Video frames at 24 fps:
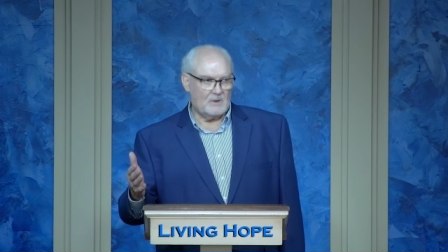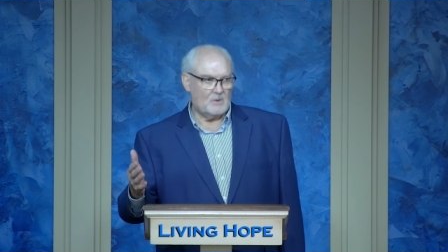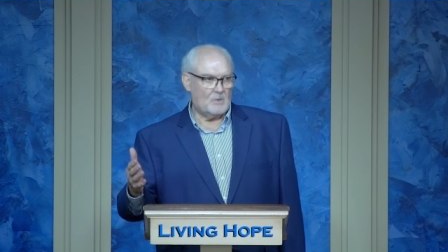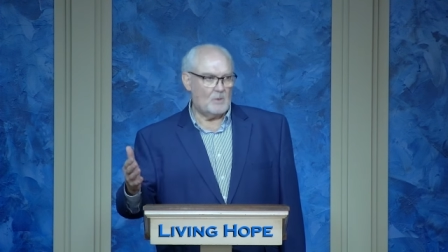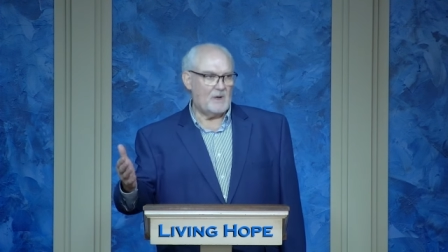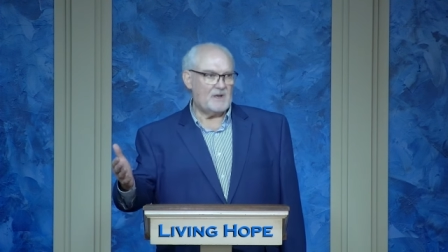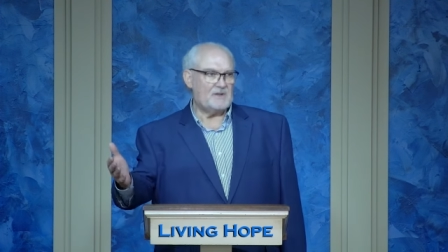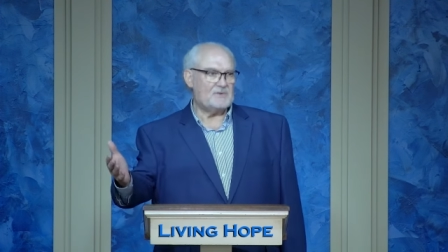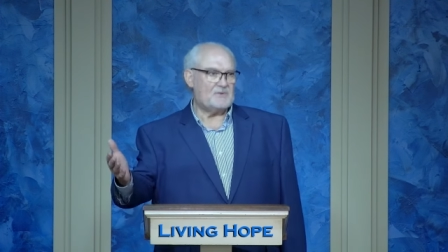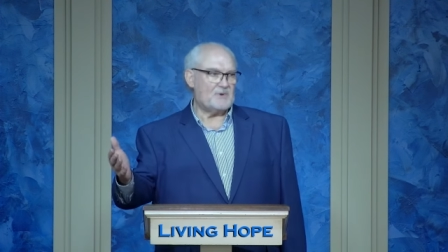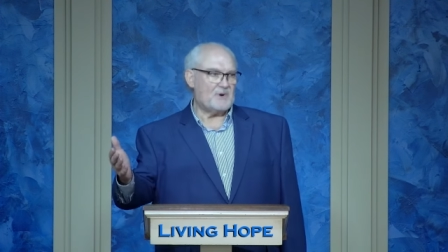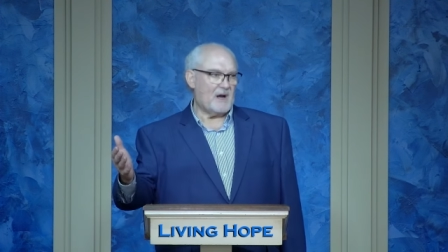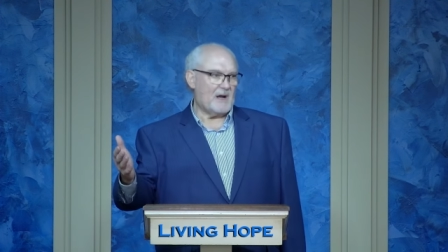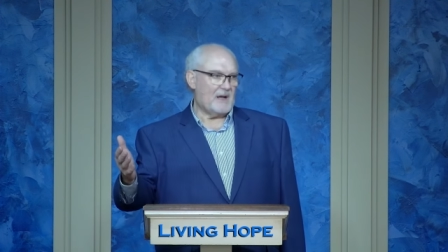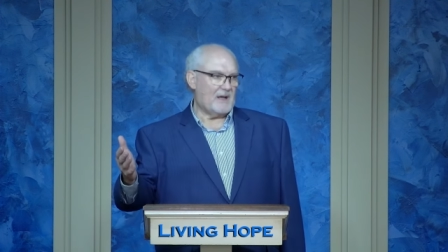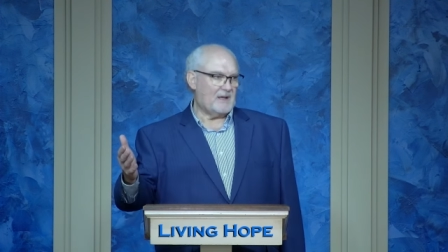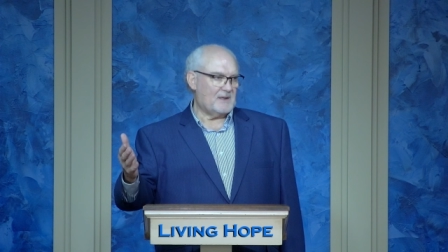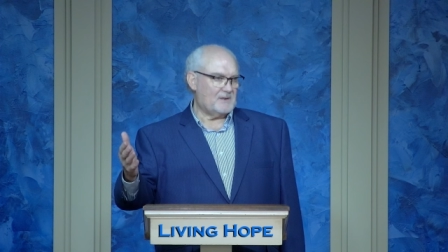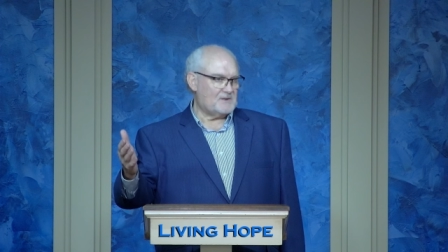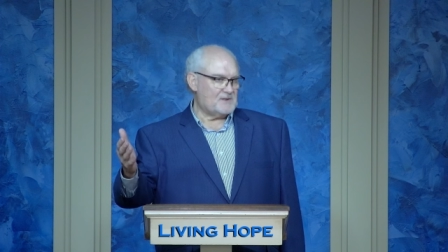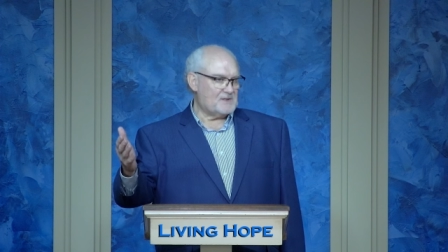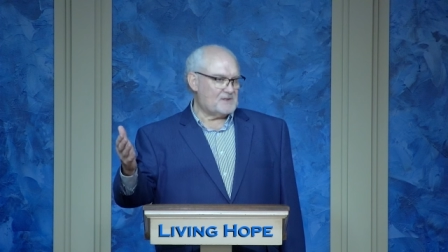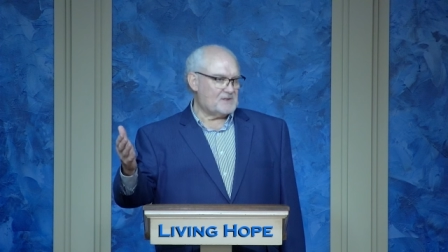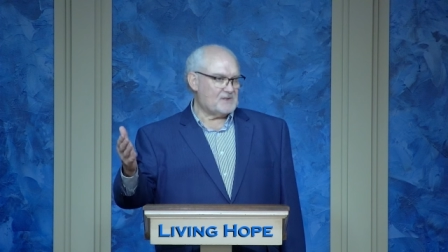went dry,
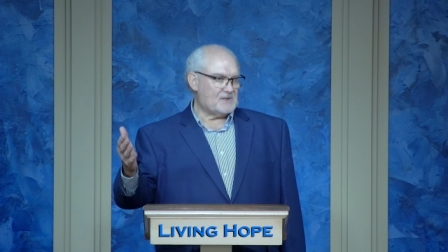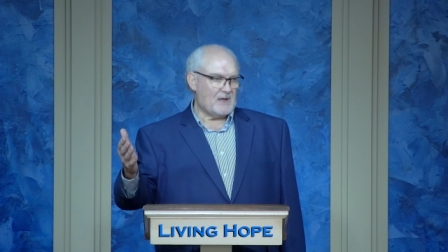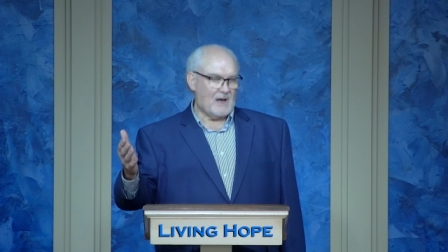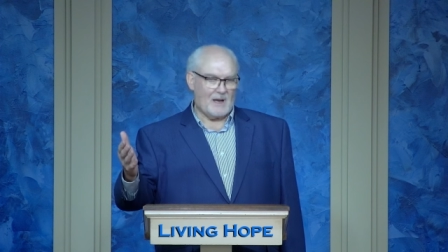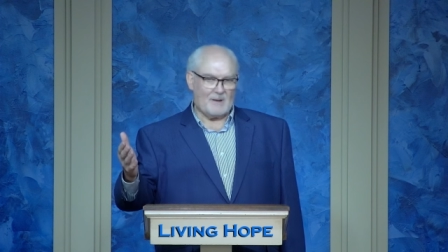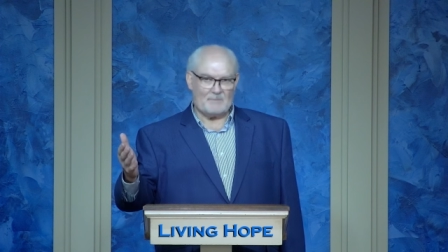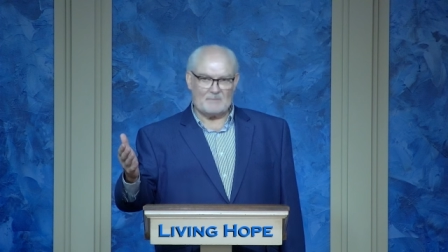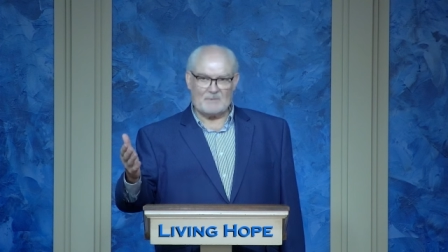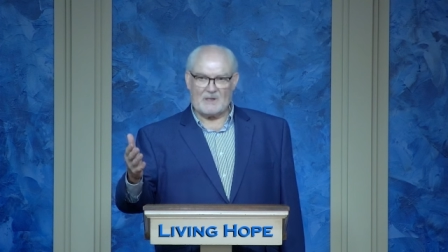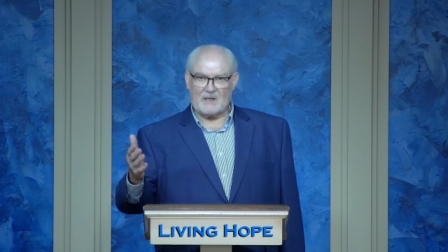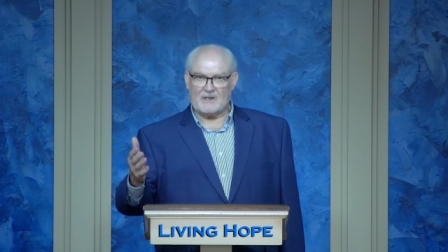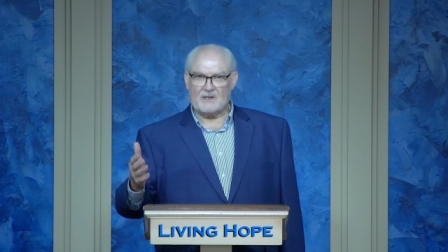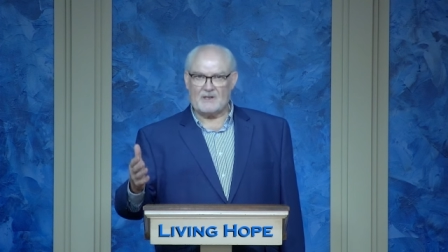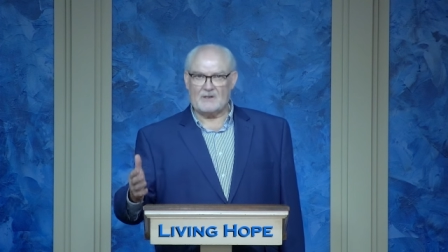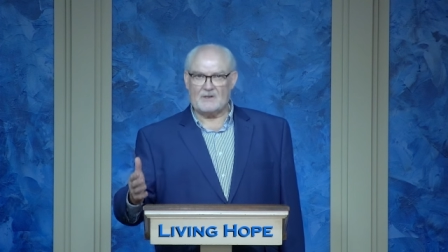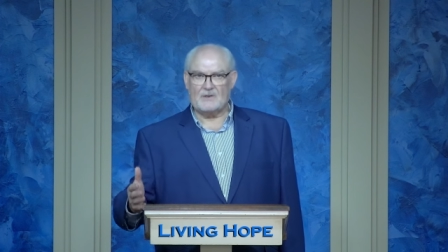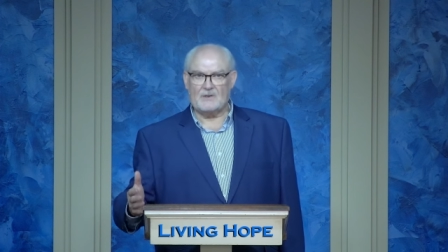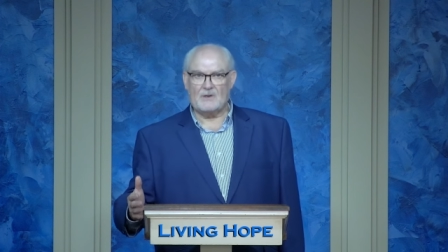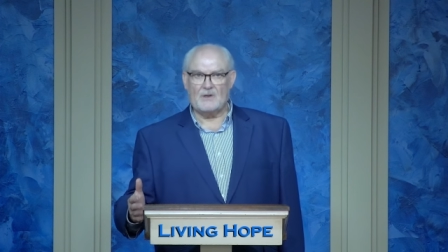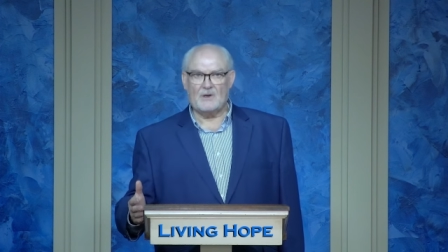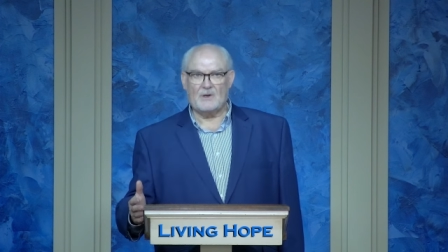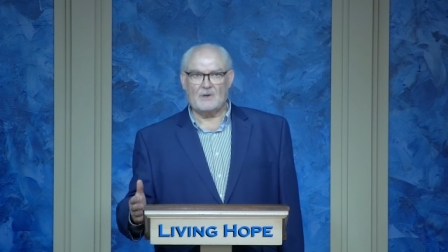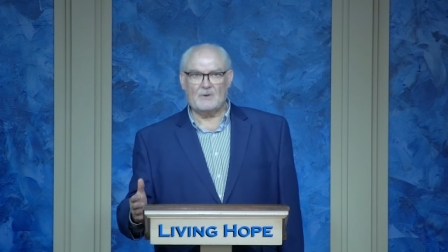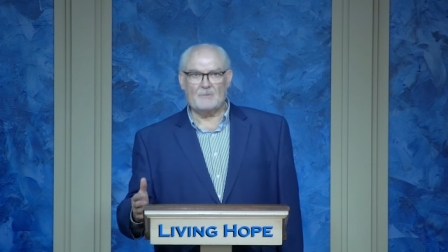it just stopped. I
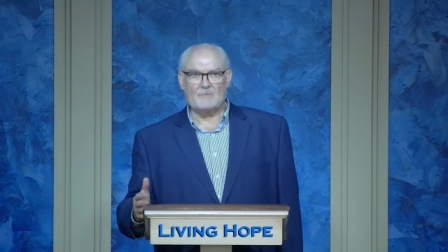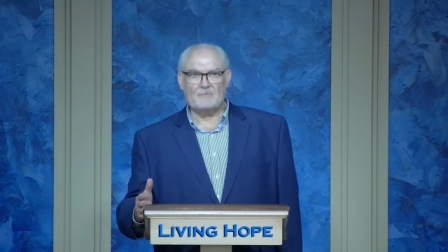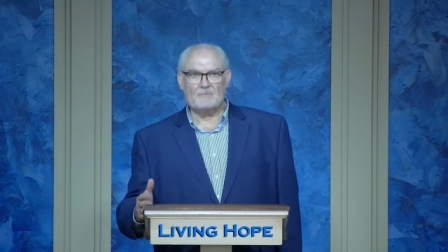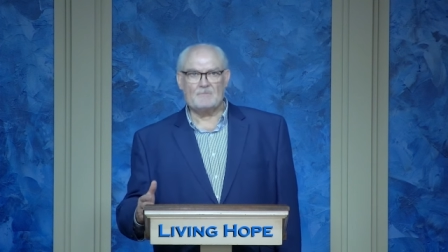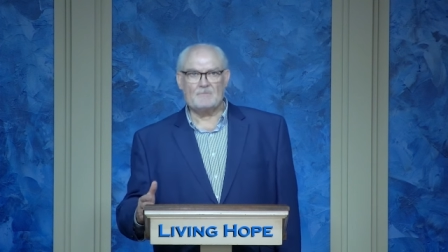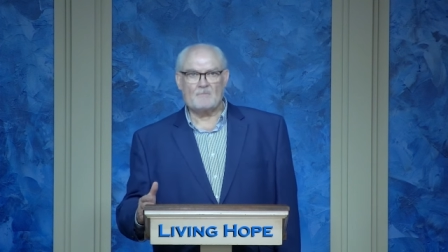didn't know.